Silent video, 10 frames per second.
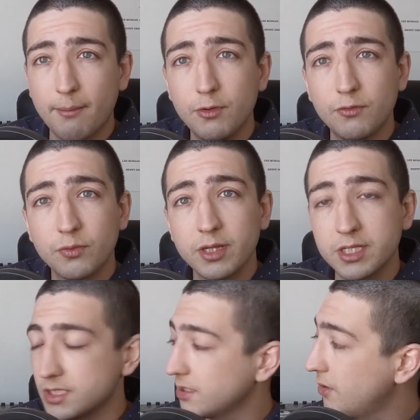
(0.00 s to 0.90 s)
move
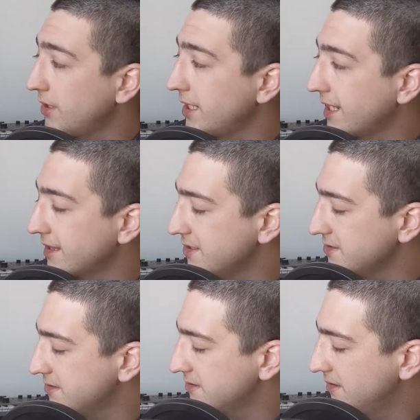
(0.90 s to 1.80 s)
really slowly like
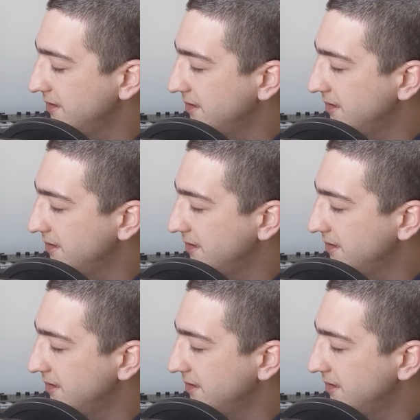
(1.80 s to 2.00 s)
this.